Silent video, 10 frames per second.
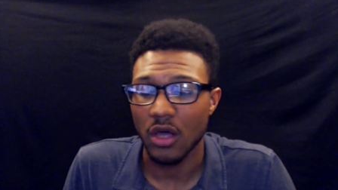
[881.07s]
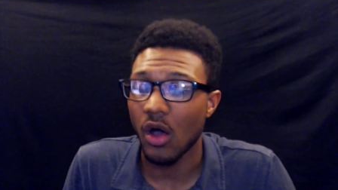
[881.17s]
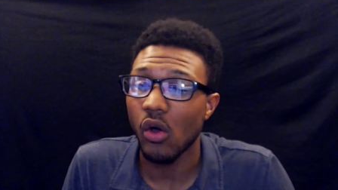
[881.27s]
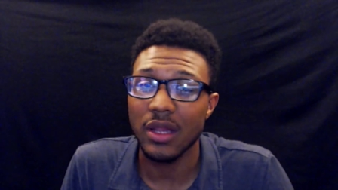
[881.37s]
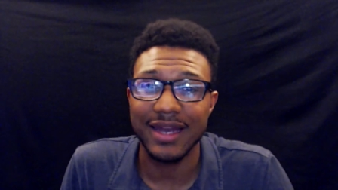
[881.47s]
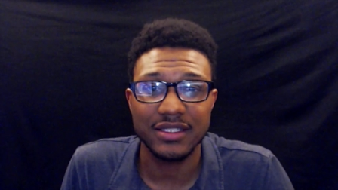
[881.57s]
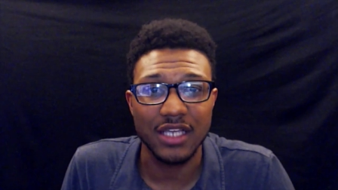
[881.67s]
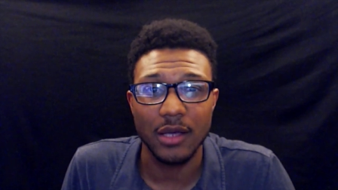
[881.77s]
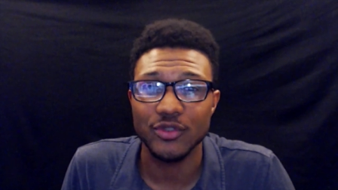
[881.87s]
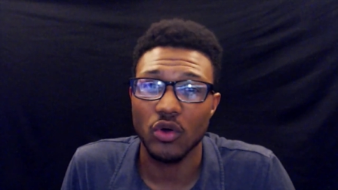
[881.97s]
a whole lot of
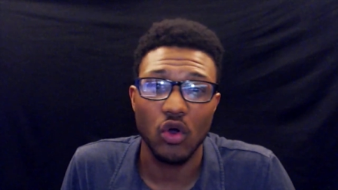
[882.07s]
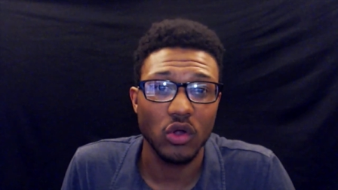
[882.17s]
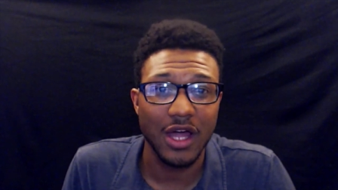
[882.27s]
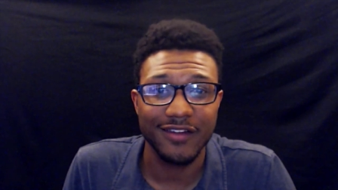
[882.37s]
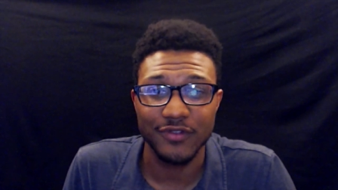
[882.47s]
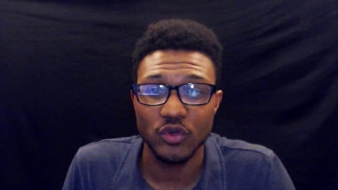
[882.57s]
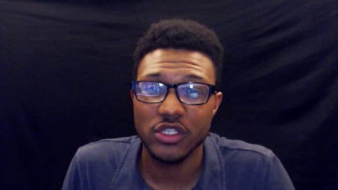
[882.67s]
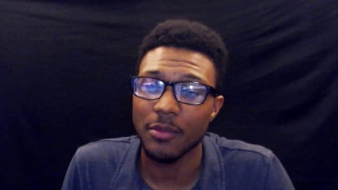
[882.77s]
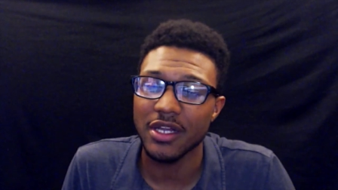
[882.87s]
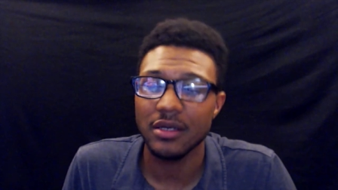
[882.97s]
subs or a whole lot of views
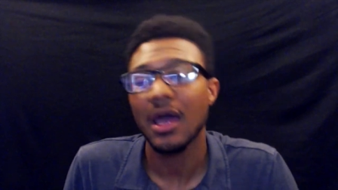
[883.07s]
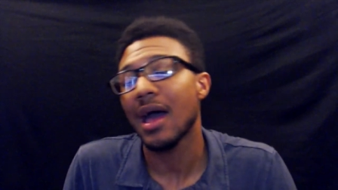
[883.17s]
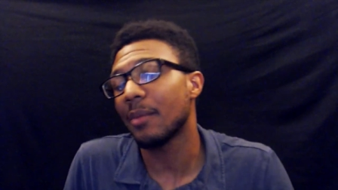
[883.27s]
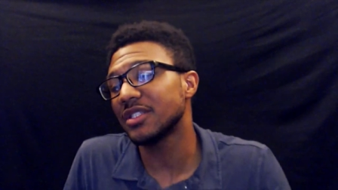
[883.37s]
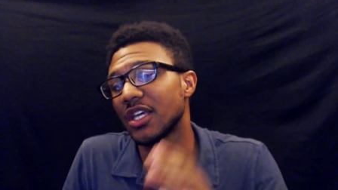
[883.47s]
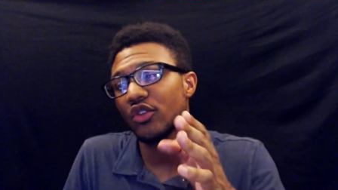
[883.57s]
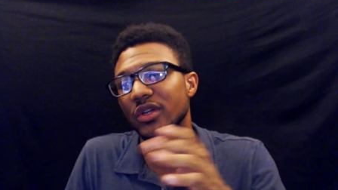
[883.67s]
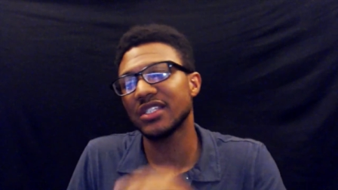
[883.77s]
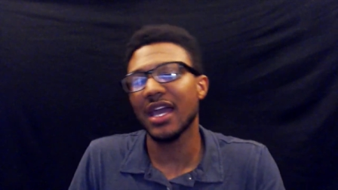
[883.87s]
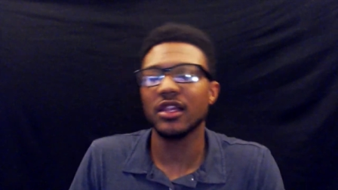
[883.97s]
coming in, I'm gonna tell you
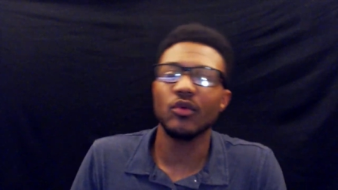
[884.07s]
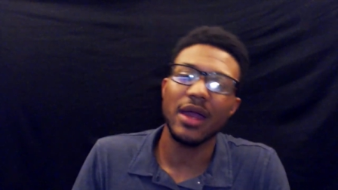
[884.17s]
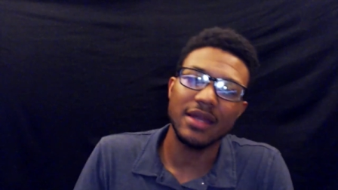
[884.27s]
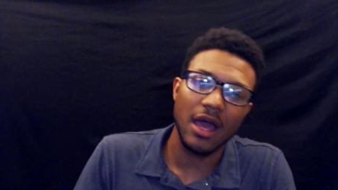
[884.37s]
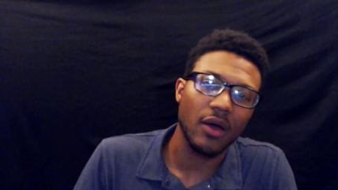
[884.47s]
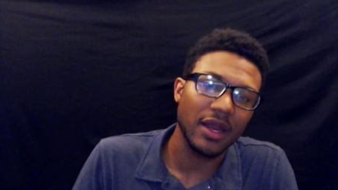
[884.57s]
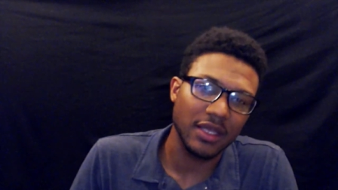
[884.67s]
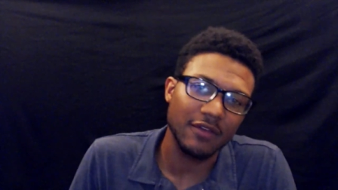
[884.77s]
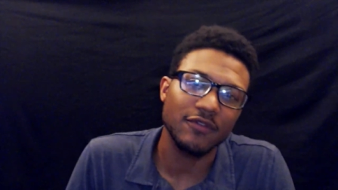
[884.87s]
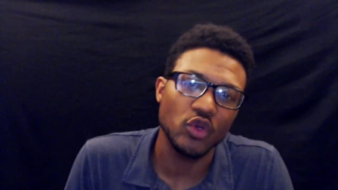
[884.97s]
exactly right now how to
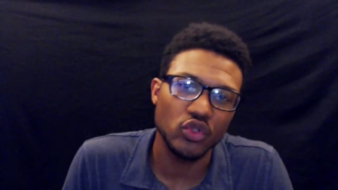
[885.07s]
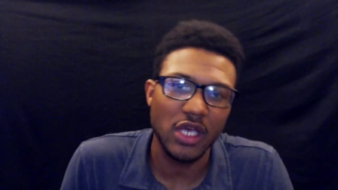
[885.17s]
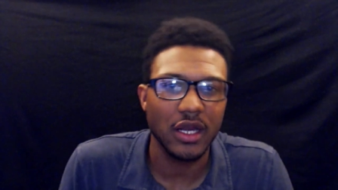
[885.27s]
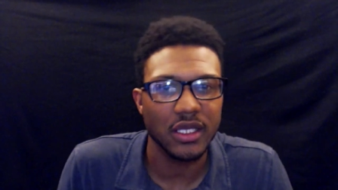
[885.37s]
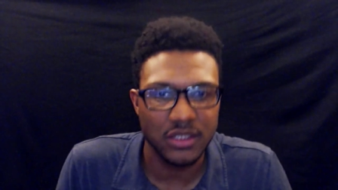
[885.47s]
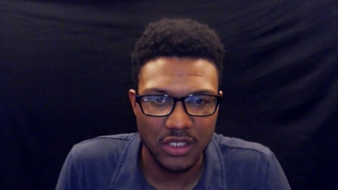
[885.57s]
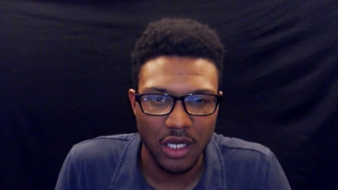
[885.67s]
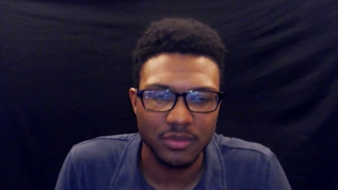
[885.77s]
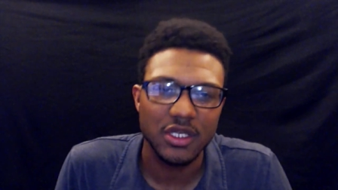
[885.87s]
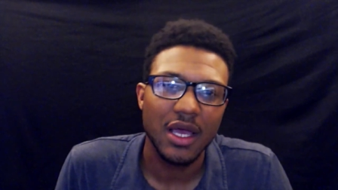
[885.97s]
get views, how to get
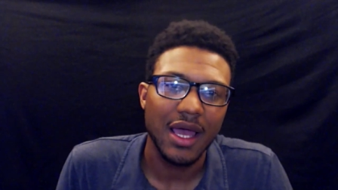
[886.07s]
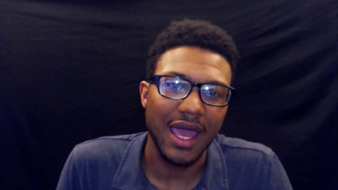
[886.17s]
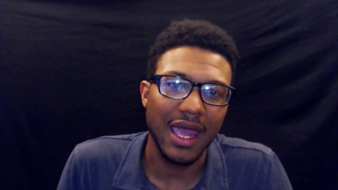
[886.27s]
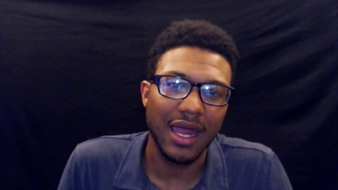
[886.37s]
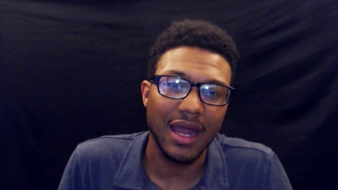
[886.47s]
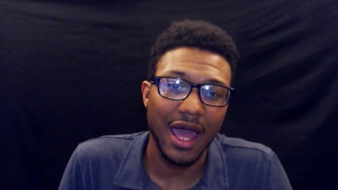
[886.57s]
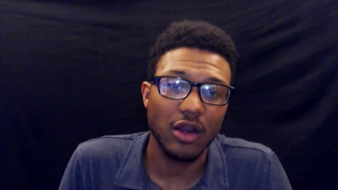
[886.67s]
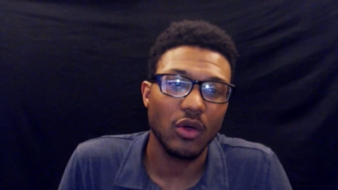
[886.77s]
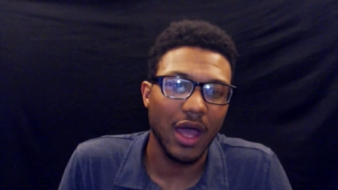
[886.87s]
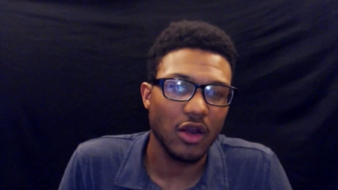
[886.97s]
subs, and how
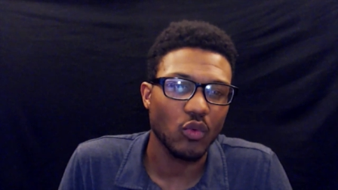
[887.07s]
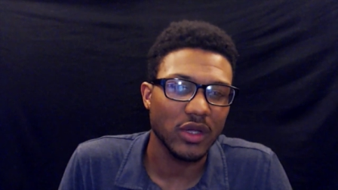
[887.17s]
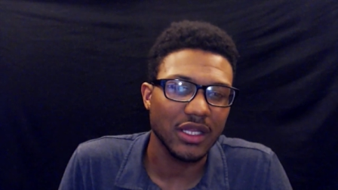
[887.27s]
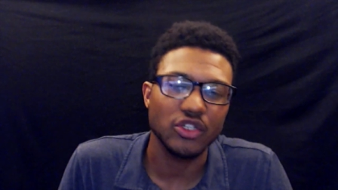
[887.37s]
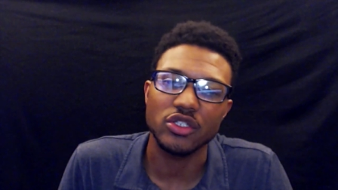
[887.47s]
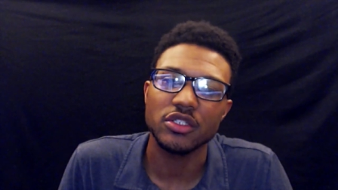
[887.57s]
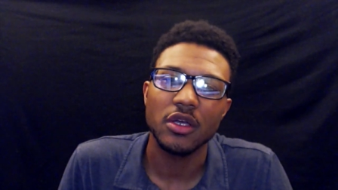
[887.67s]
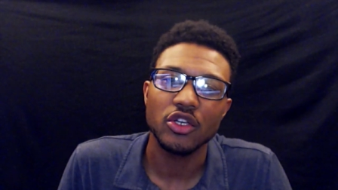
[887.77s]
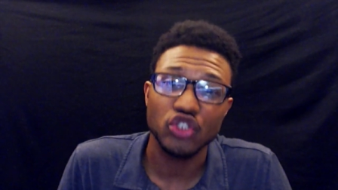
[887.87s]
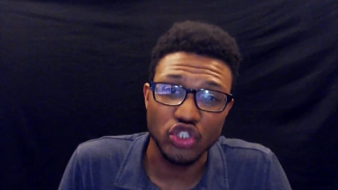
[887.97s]
to really just
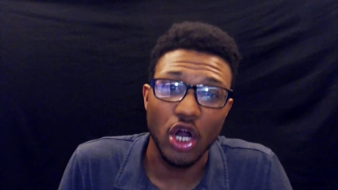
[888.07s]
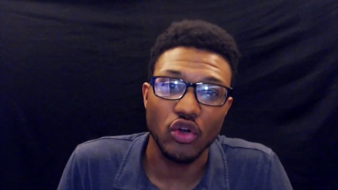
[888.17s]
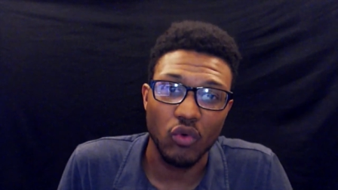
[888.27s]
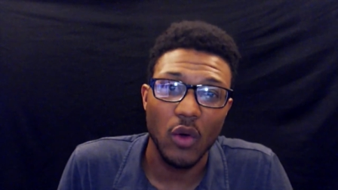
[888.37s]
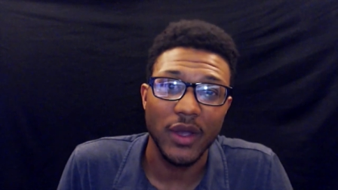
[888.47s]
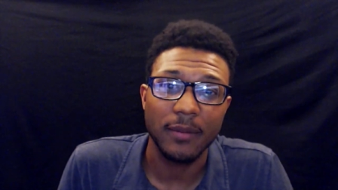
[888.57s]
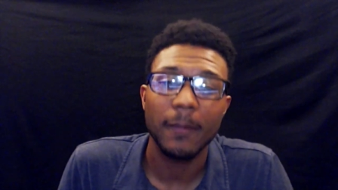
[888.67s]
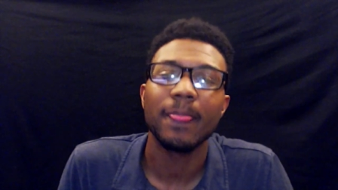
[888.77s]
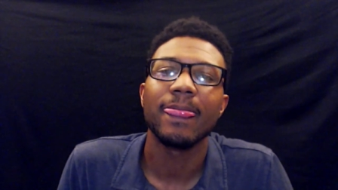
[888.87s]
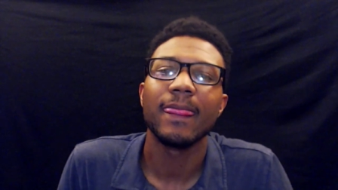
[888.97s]
start growing.
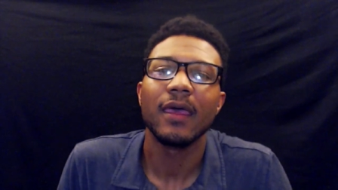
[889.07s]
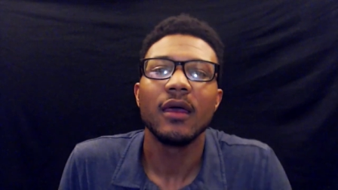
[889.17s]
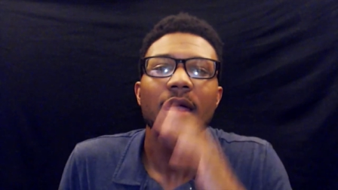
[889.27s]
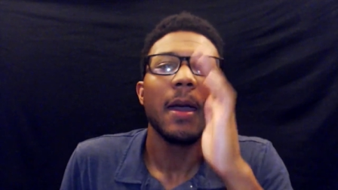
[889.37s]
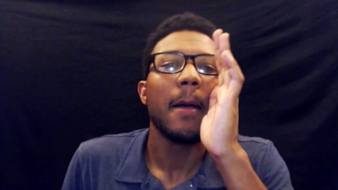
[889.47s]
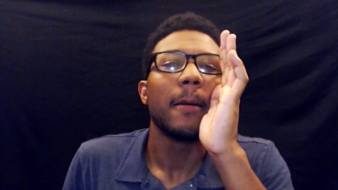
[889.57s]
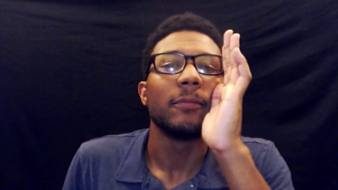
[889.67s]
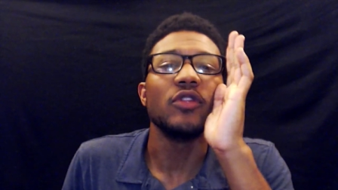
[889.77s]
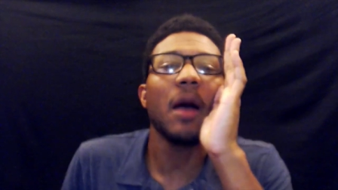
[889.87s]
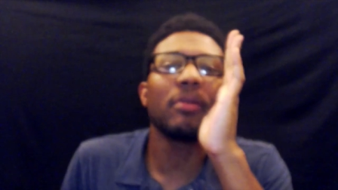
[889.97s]

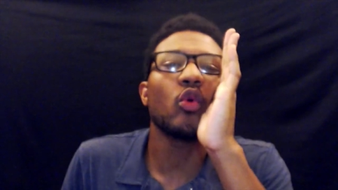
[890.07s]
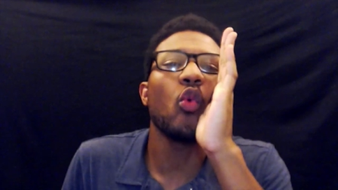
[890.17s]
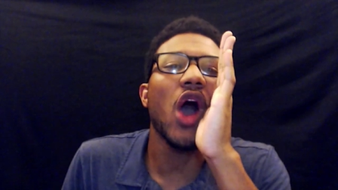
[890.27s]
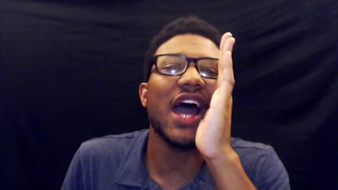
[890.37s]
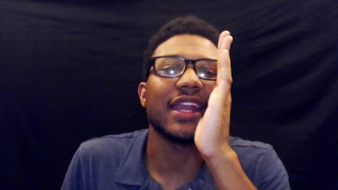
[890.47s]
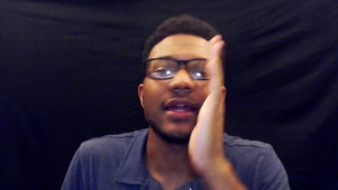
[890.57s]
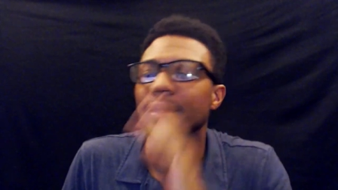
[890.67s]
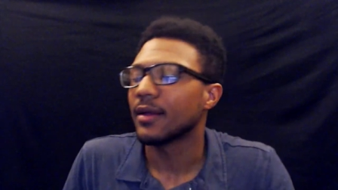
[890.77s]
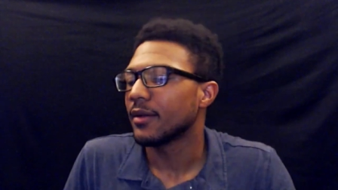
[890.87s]
Number one,